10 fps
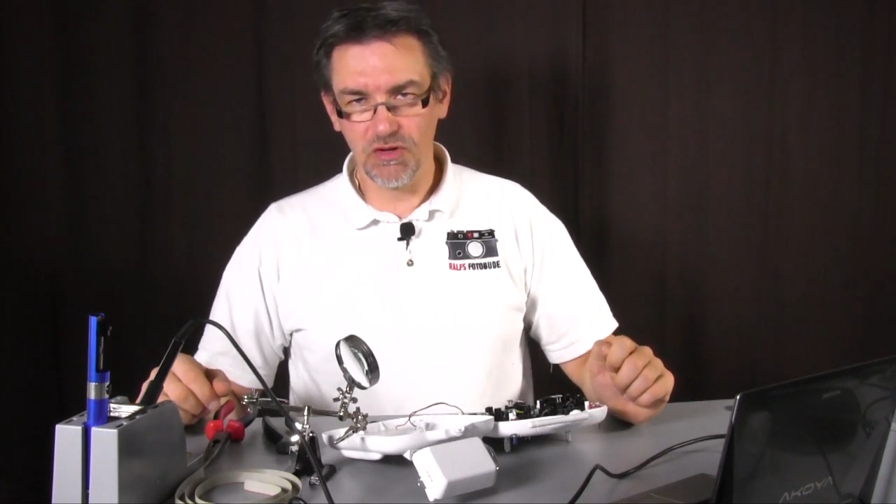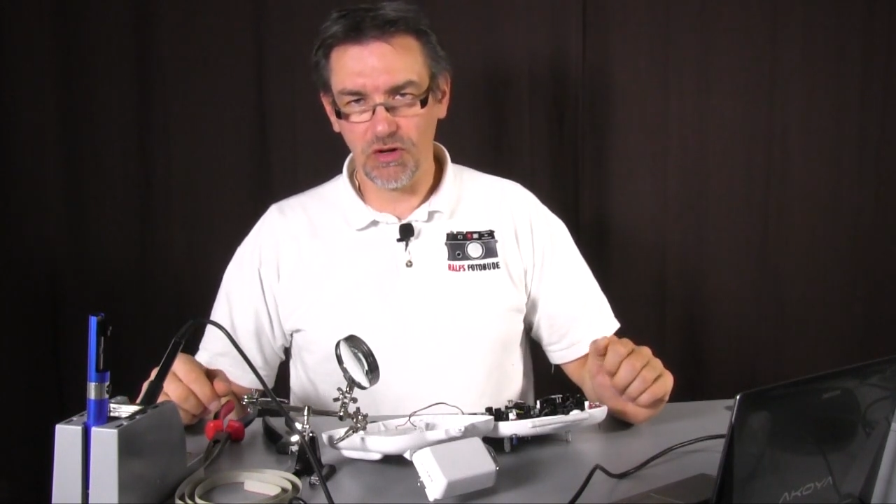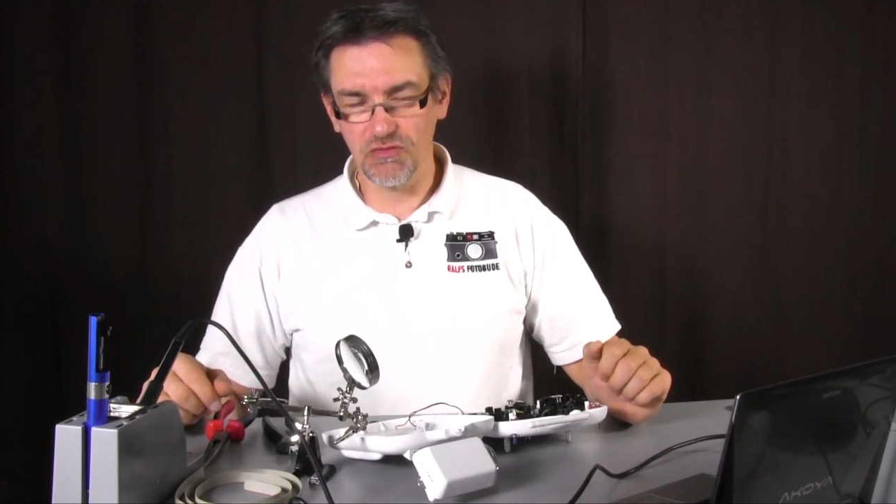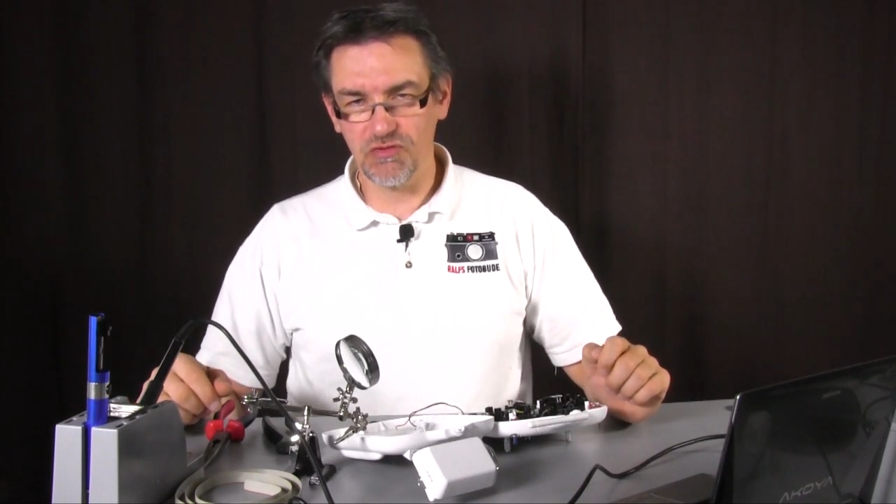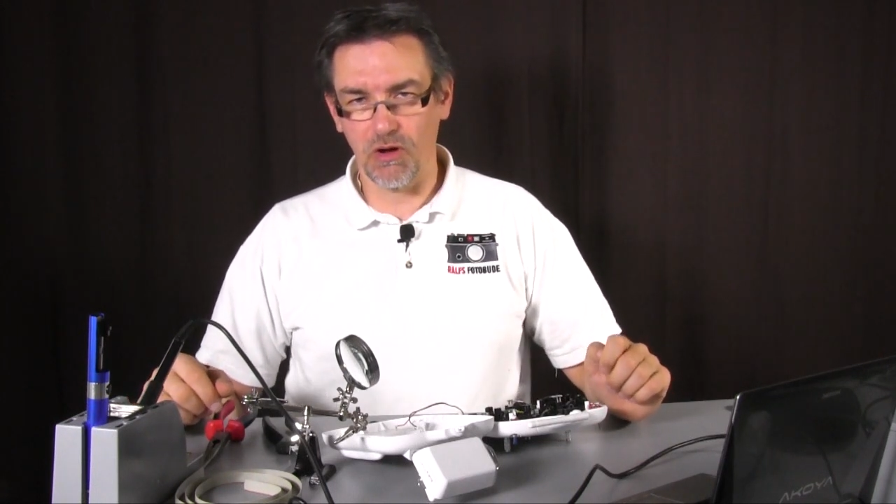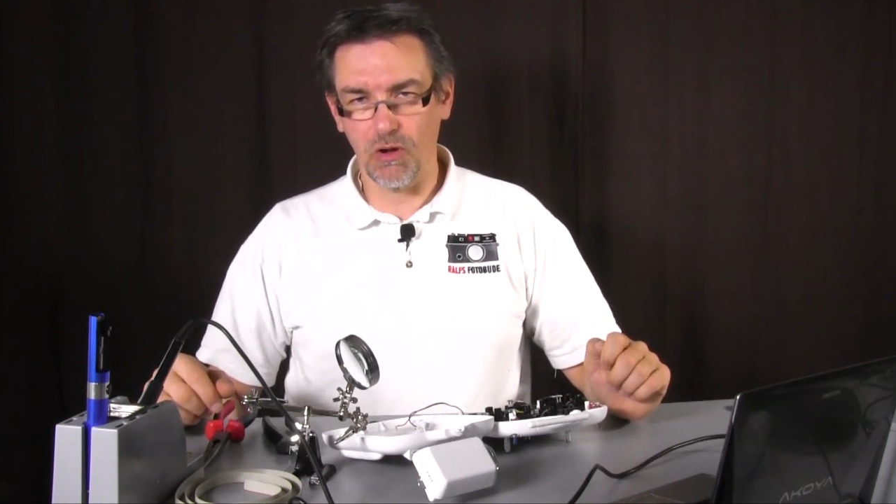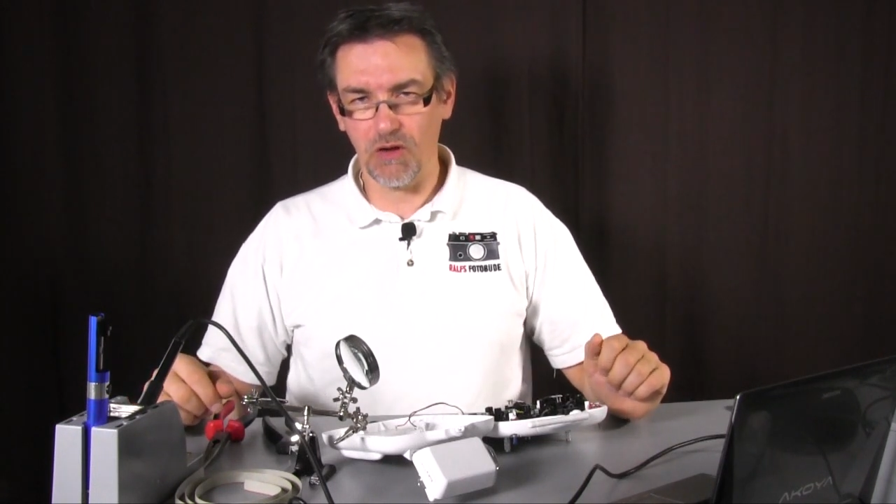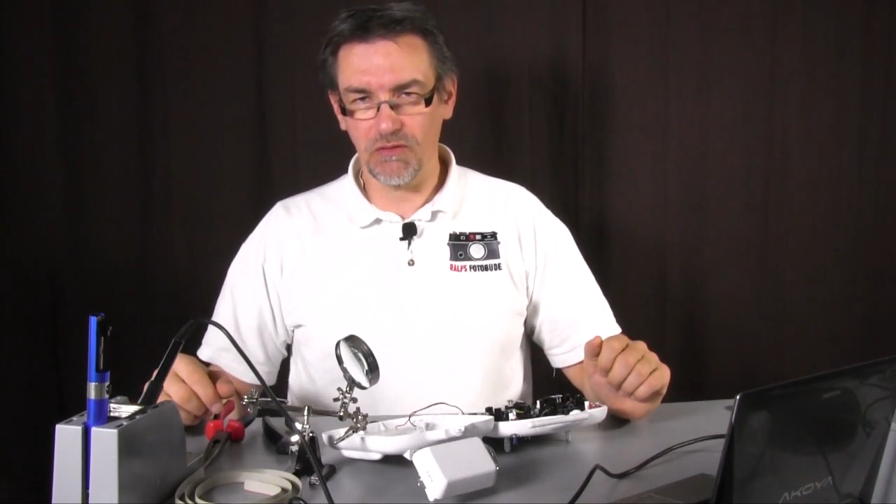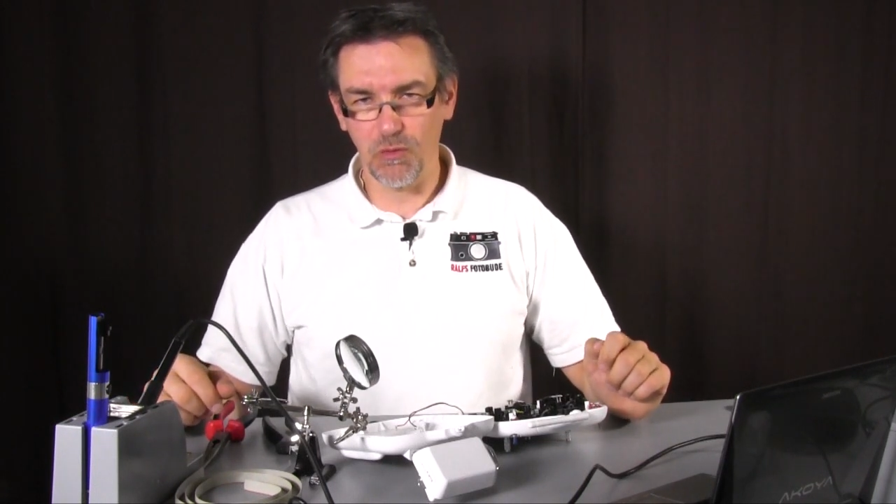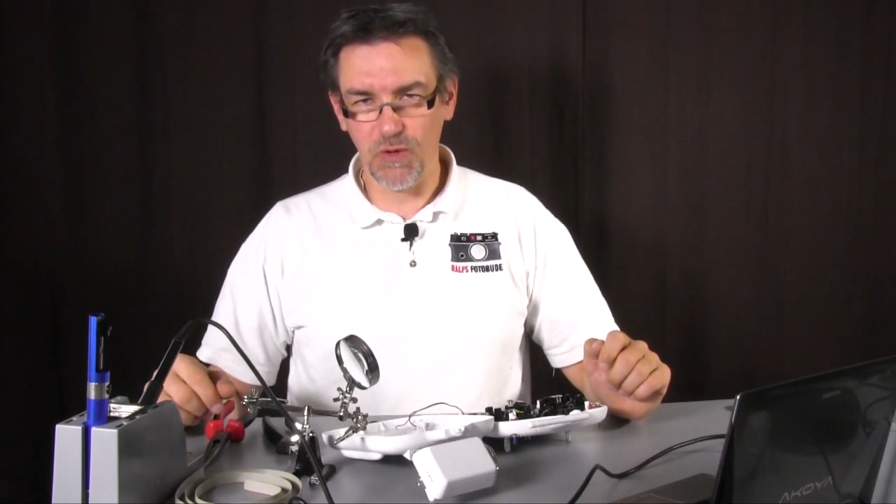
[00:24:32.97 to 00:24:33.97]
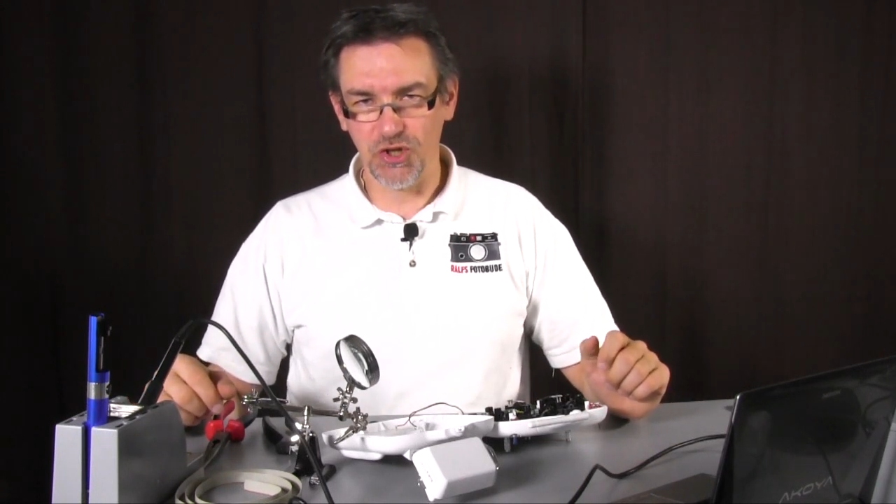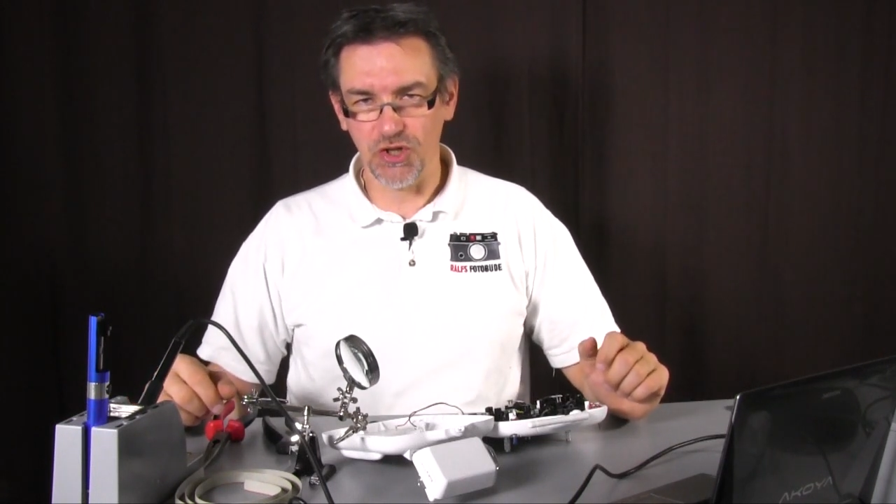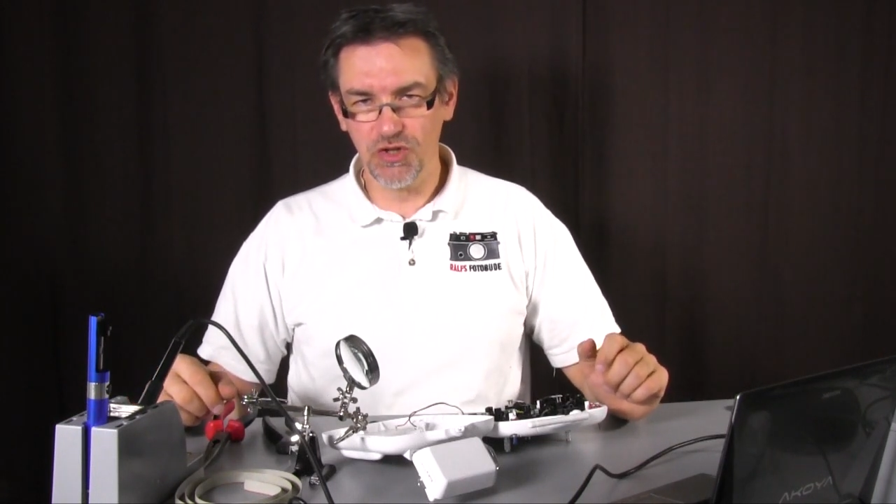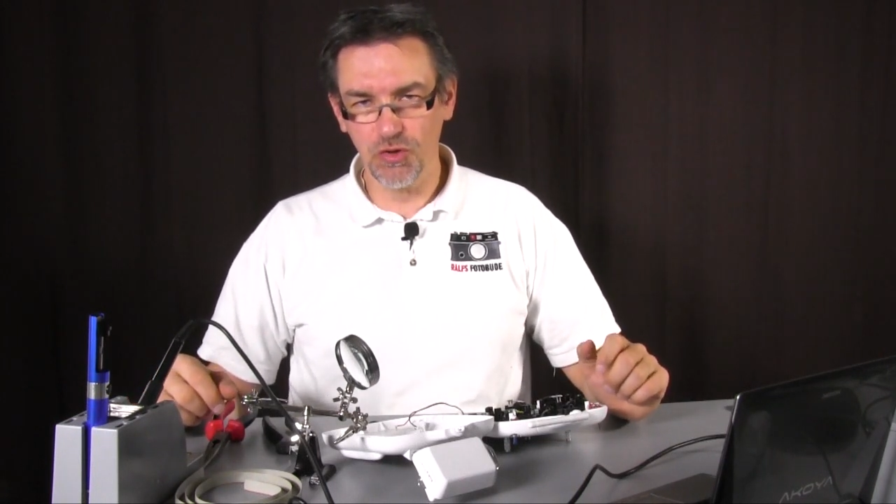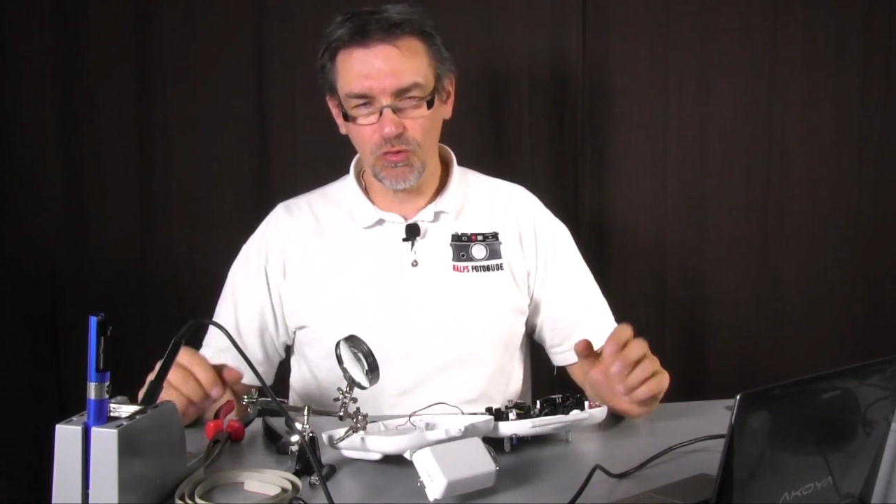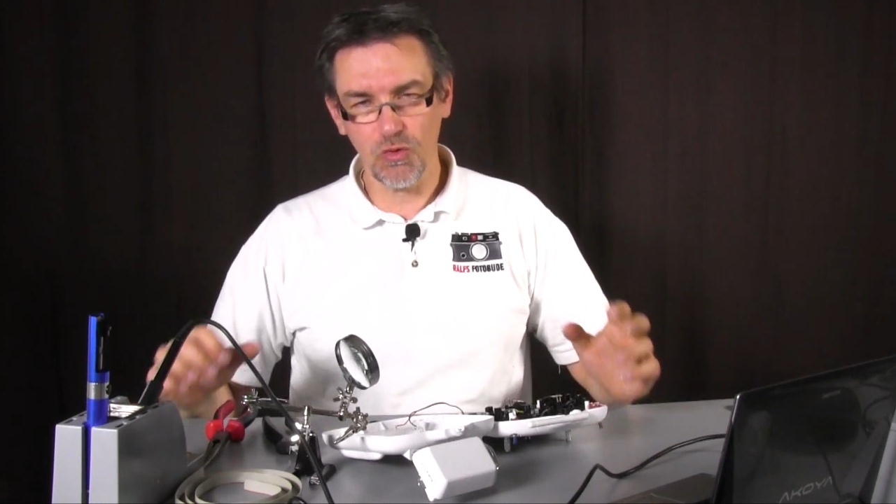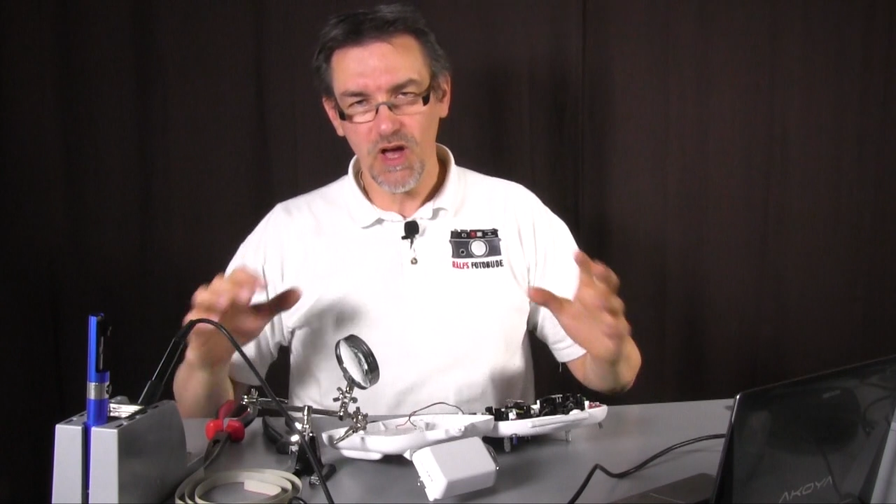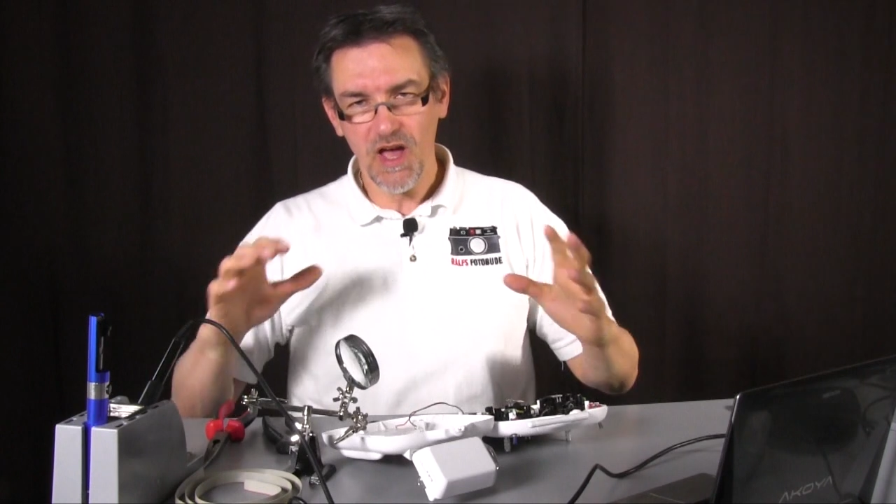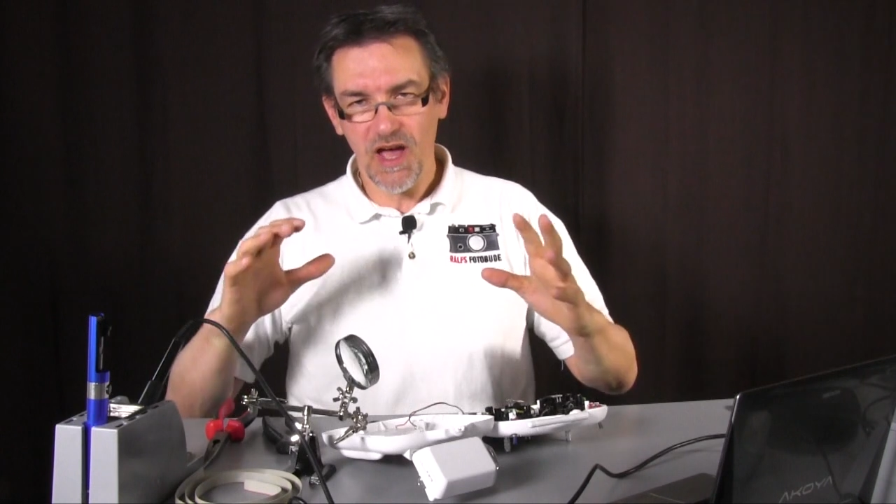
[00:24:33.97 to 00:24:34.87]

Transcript: control of the Vision 2